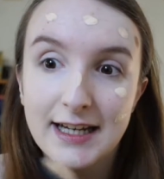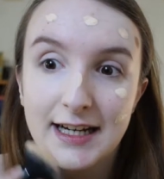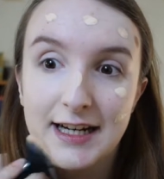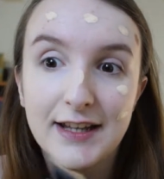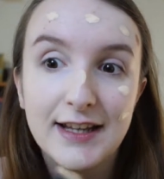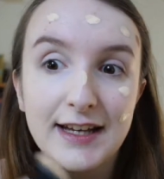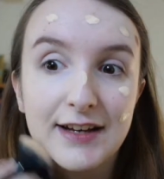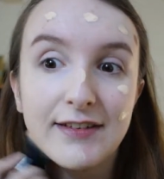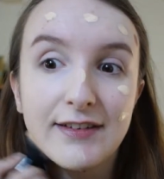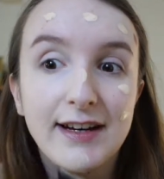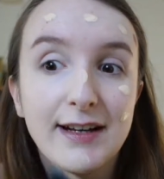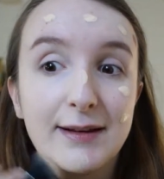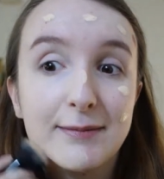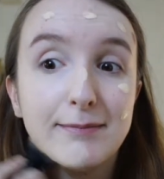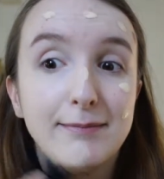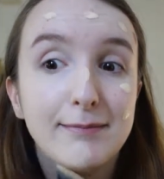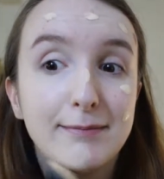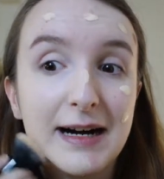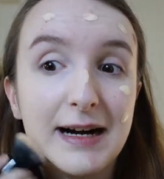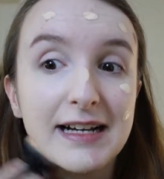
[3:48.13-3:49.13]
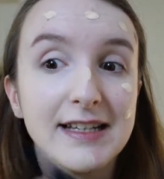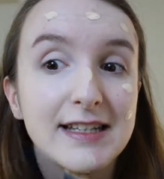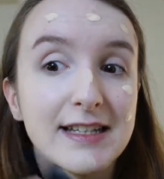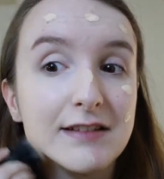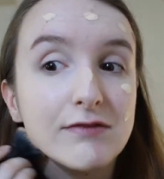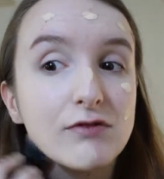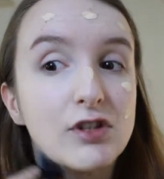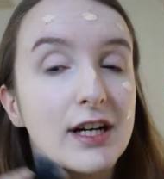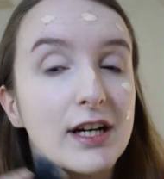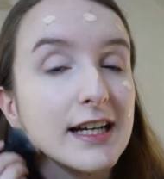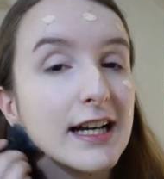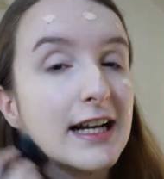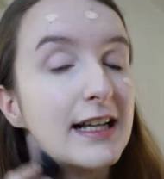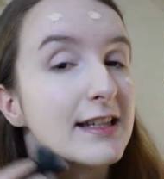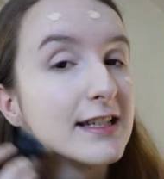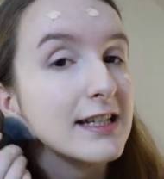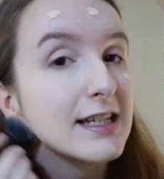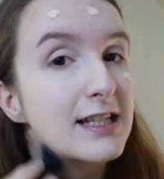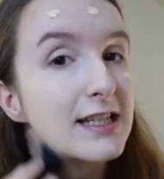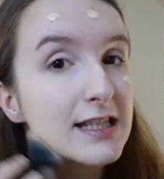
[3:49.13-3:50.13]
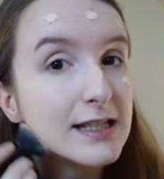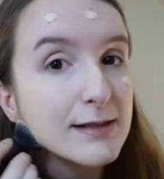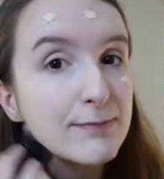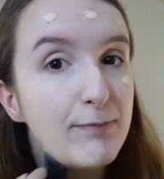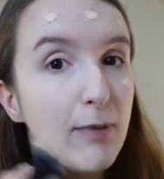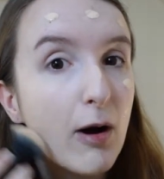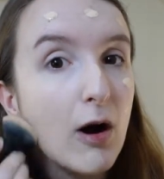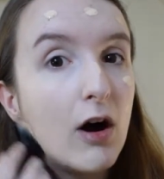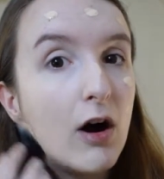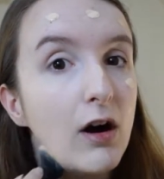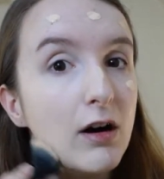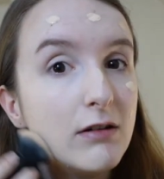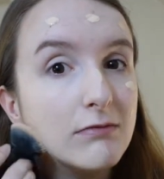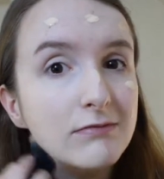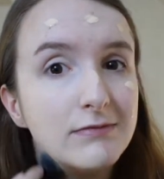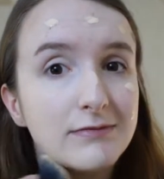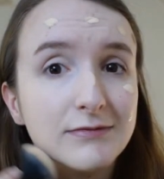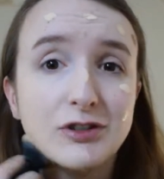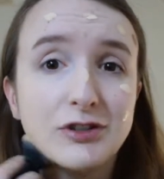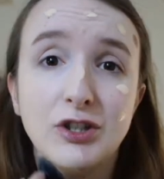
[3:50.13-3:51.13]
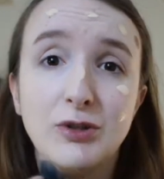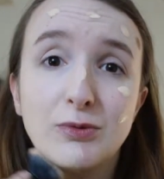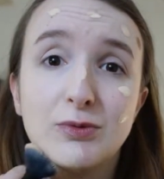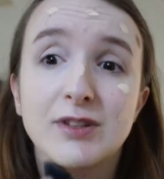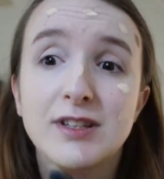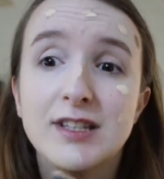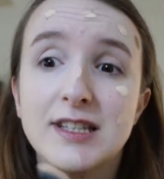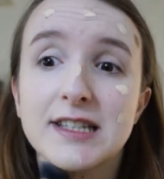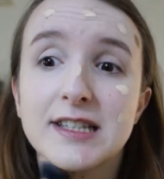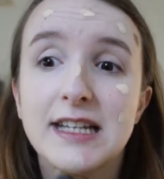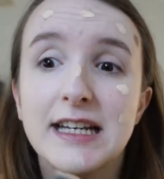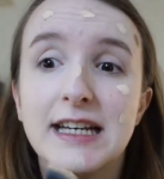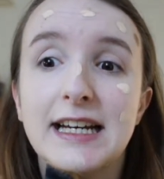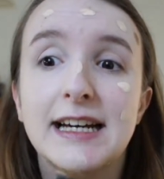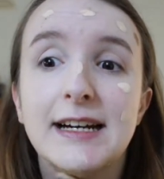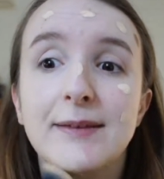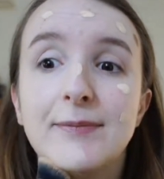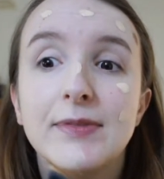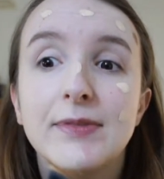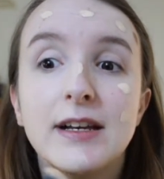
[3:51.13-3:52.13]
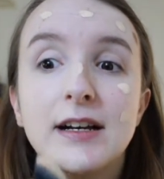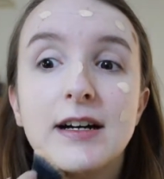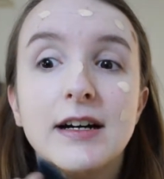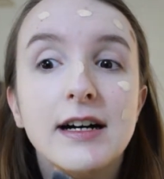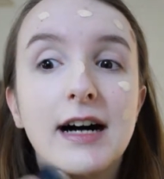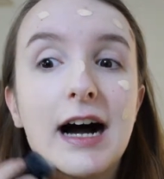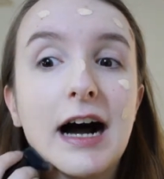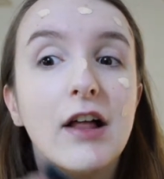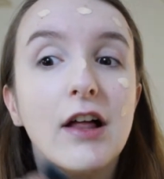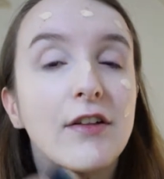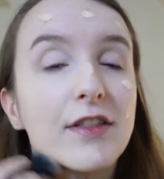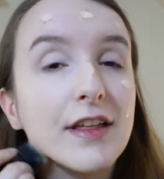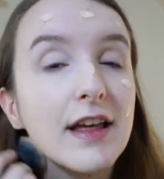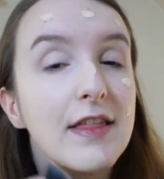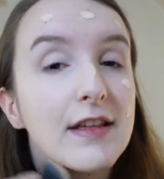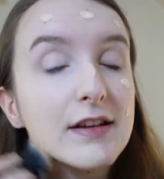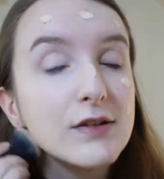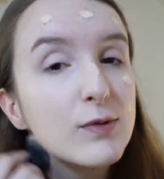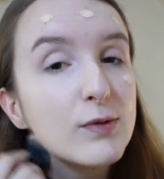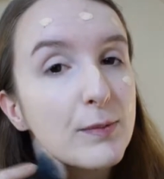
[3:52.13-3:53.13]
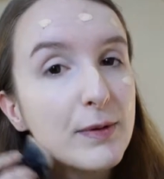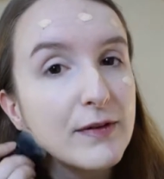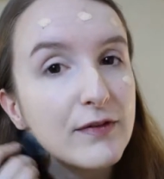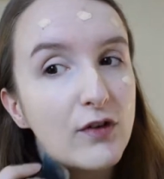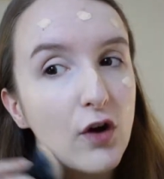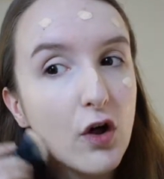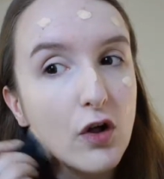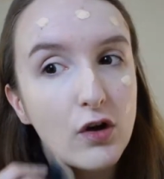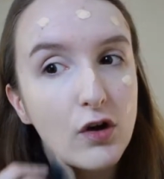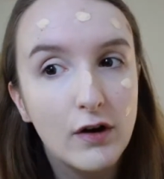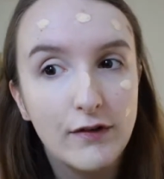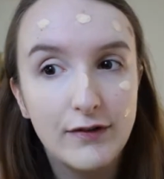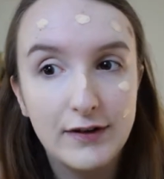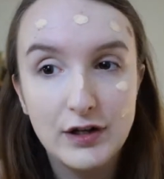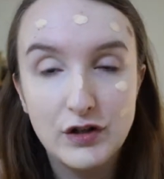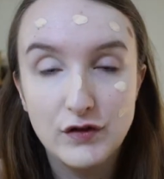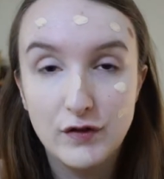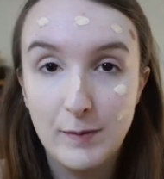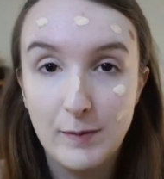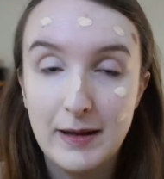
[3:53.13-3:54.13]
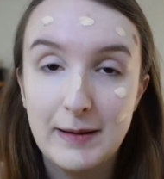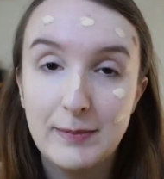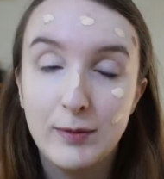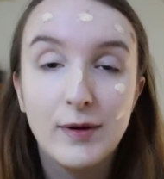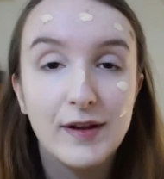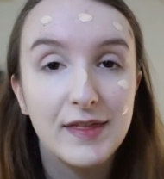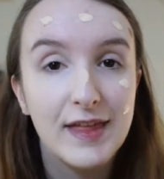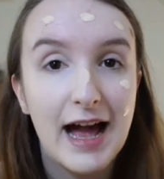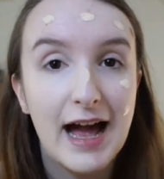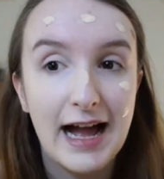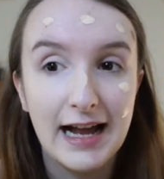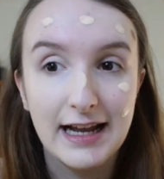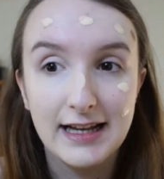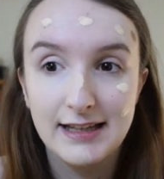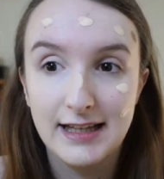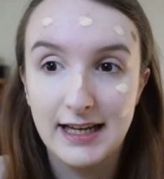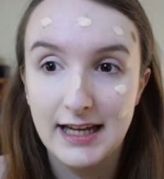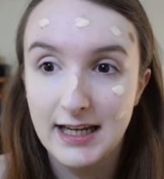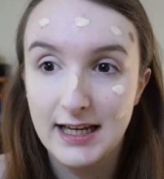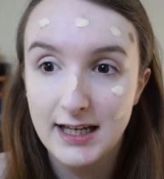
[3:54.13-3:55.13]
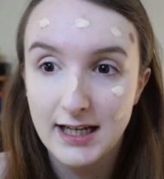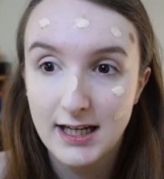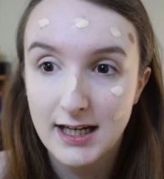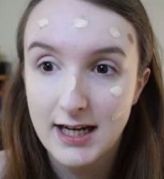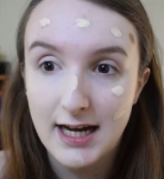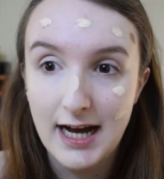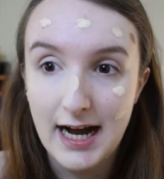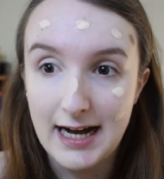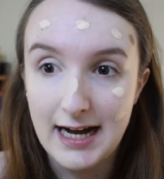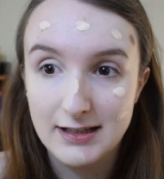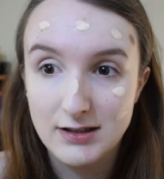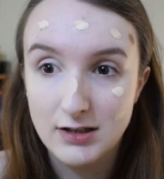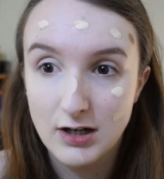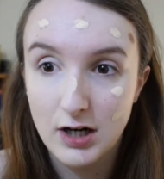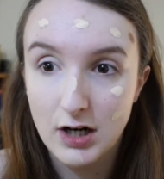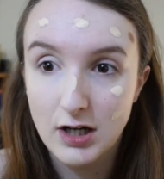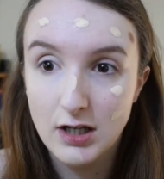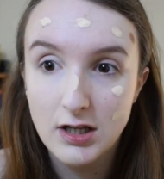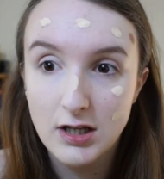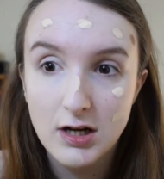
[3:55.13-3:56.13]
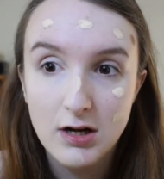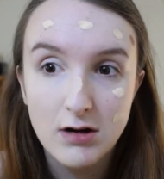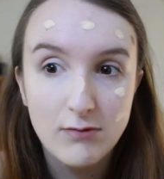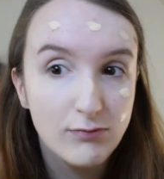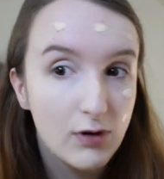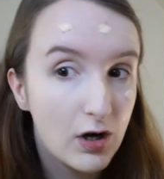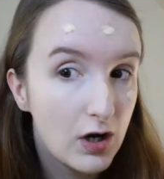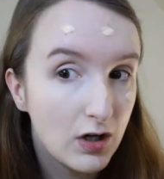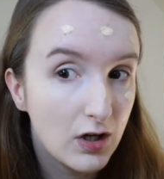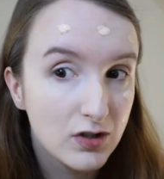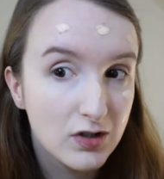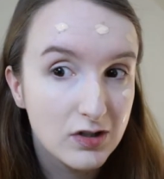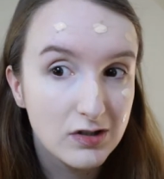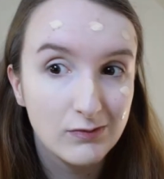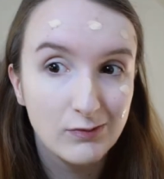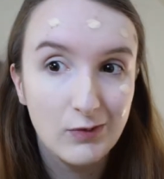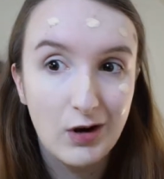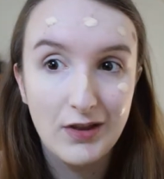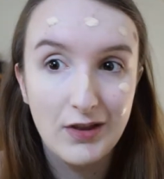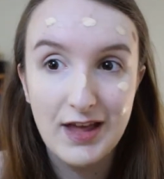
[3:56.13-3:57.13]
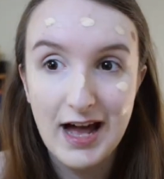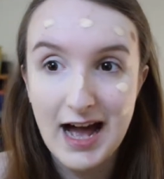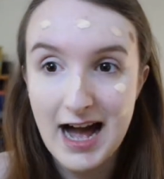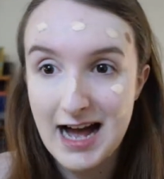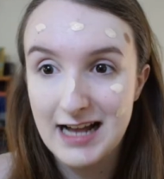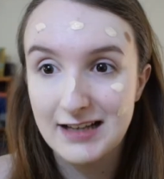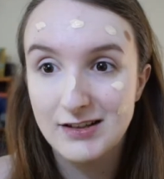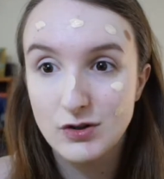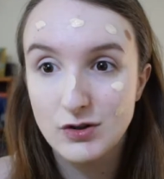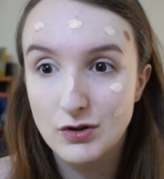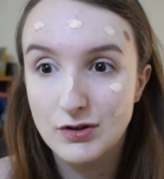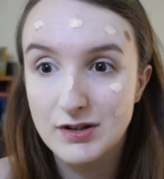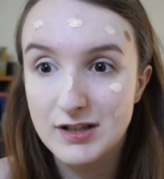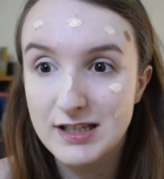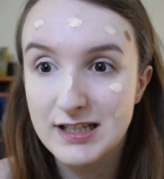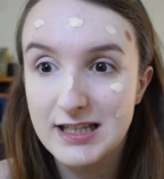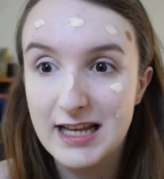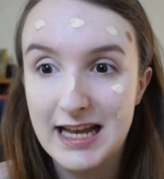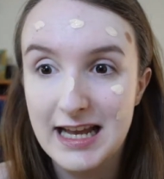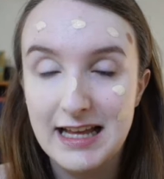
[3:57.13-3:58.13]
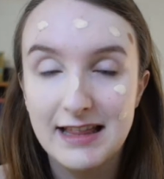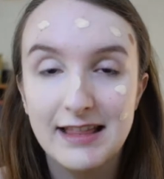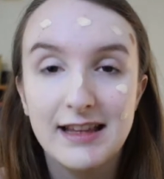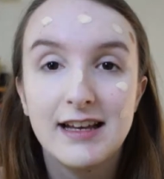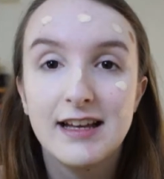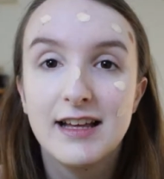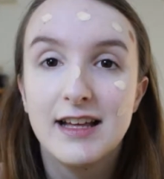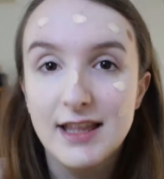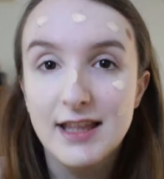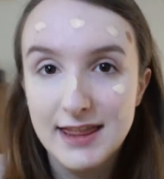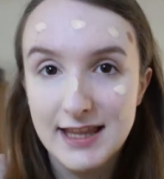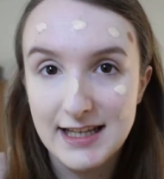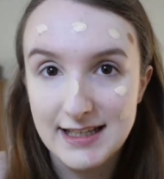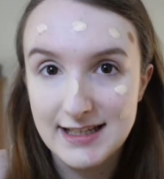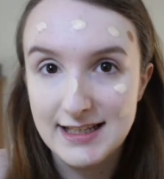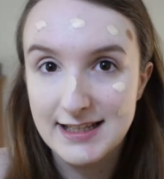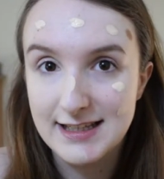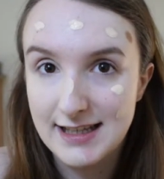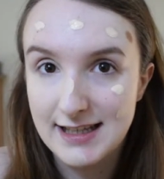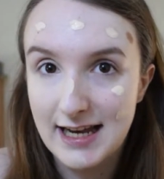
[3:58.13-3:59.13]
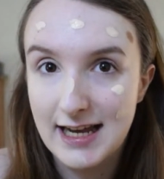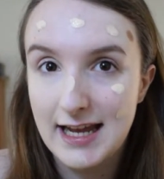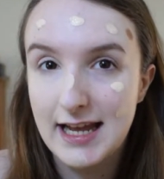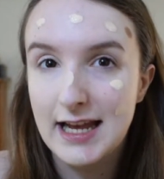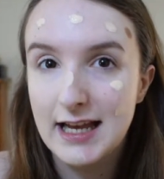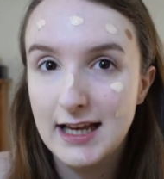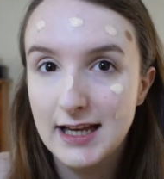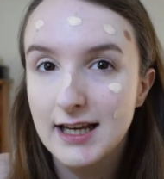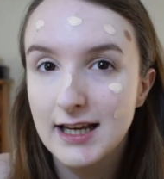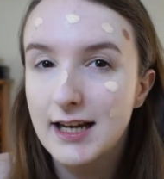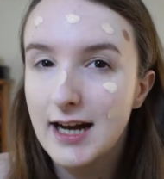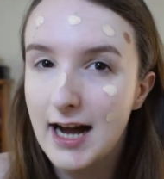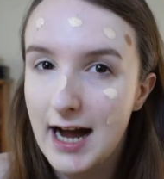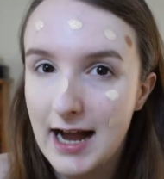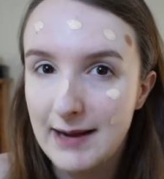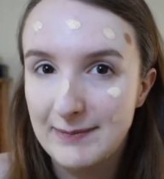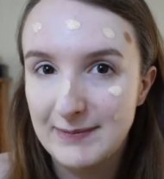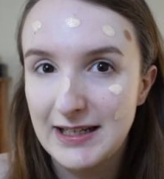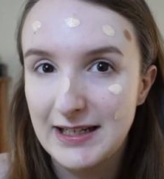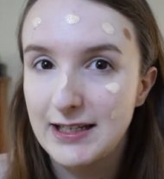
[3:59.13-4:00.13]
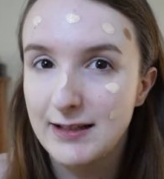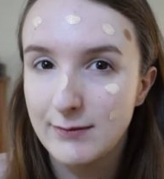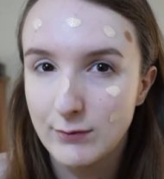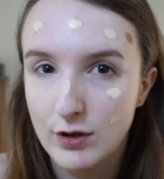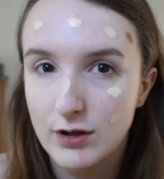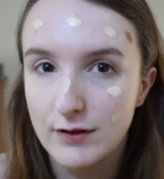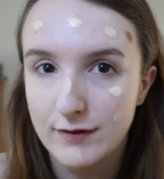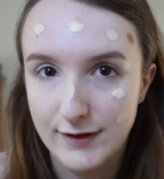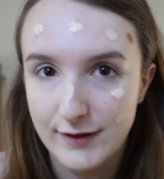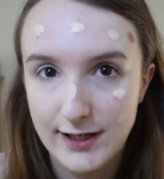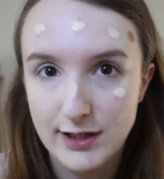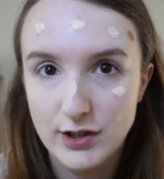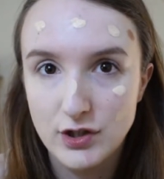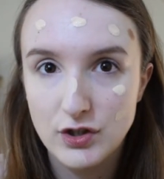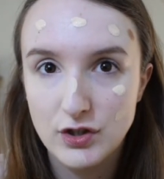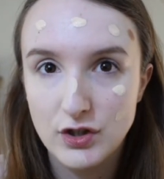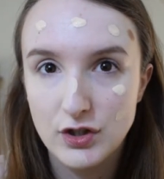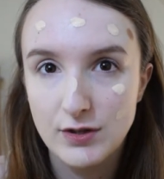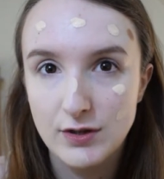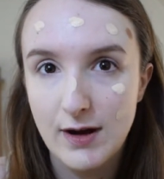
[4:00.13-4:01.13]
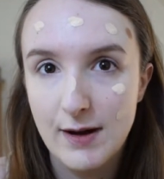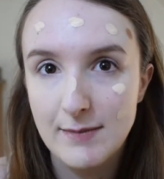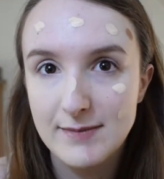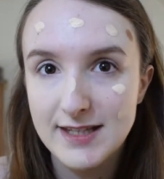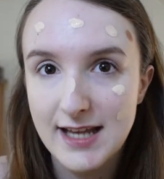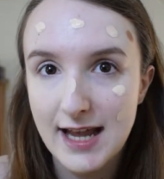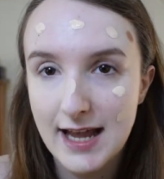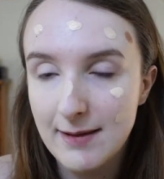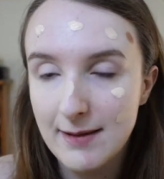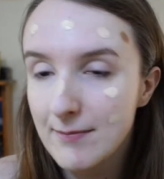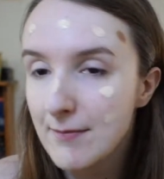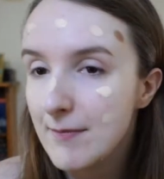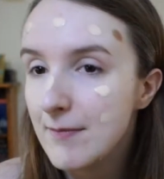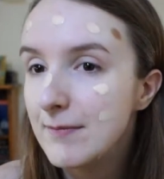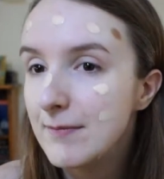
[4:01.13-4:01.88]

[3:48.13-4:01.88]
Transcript: I think if I had a massive gigantic spot, you would see it. I don't think this would be full coverage for people with acne at all, but on someone that has good skin, this is like high medium coverage. Do you know what I'm saying?